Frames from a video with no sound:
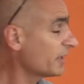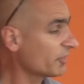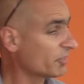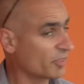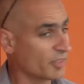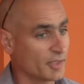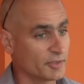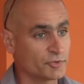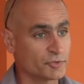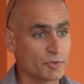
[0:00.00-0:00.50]

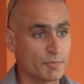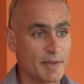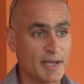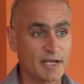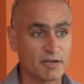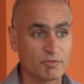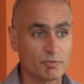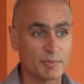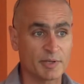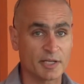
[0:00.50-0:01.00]
is to
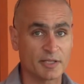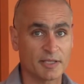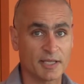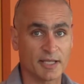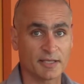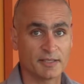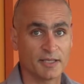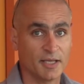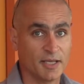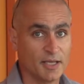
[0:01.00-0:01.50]
remind everybody
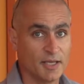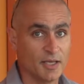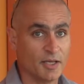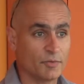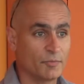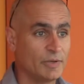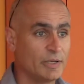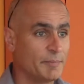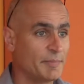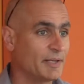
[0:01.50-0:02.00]
that
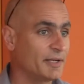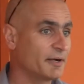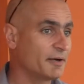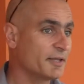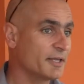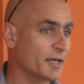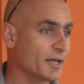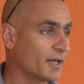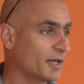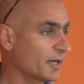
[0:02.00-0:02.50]
really
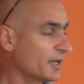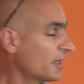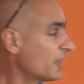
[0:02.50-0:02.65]
malaria